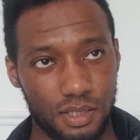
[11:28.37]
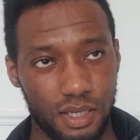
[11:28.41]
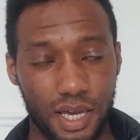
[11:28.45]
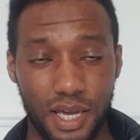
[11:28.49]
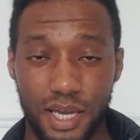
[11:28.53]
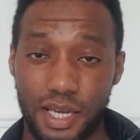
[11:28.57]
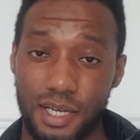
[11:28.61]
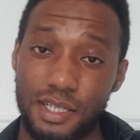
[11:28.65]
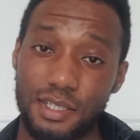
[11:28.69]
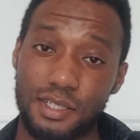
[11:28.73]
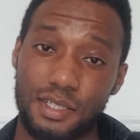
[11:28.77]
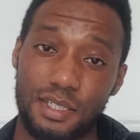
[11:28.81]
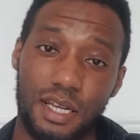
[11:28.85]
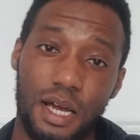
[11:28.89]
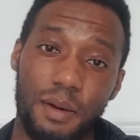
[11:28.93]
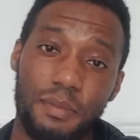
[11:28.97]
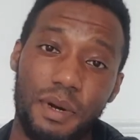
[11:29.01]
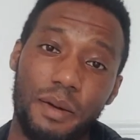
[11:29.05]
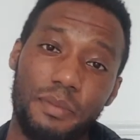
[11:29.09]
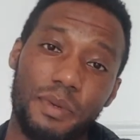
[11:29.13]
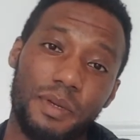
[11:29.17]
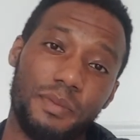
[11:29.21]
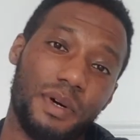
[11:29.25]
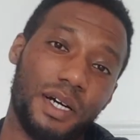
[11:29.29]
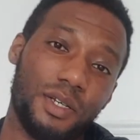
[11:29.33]
Hey, listen, that
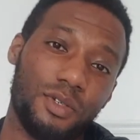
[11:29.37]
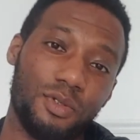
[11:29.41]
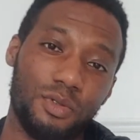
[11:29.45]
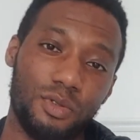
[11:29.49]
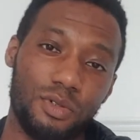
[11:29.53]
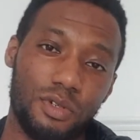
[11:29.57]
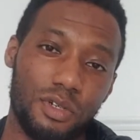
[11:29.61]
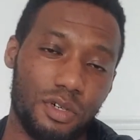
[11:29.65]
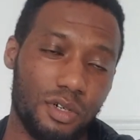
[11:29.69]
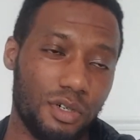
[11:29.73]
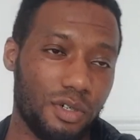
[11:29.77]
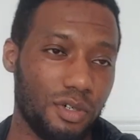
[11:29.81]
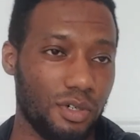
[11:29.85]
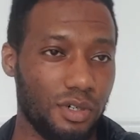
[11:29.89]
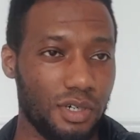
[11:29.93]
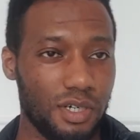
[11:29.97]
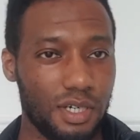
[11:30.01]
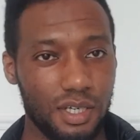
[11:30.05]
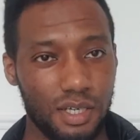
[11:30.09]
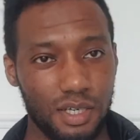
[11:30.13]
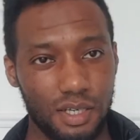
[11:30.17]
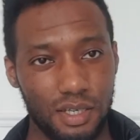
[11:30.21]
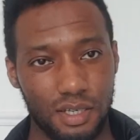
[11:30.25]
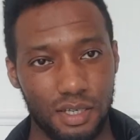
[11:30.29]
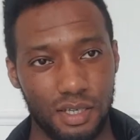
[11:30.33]
might be my new look of,
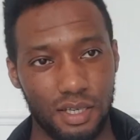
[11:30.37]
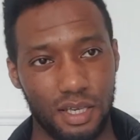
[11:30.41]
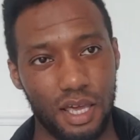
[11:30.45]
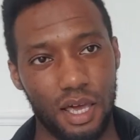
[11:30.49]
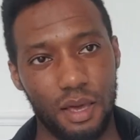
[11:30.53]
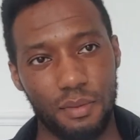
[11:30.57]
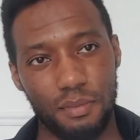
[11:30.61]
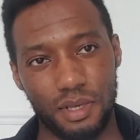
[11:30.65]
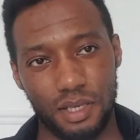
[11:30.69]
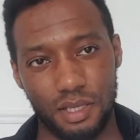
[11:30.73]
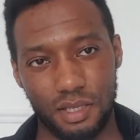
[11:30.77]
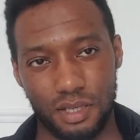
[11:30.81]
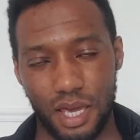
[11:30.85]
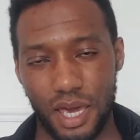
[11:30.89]
you get me?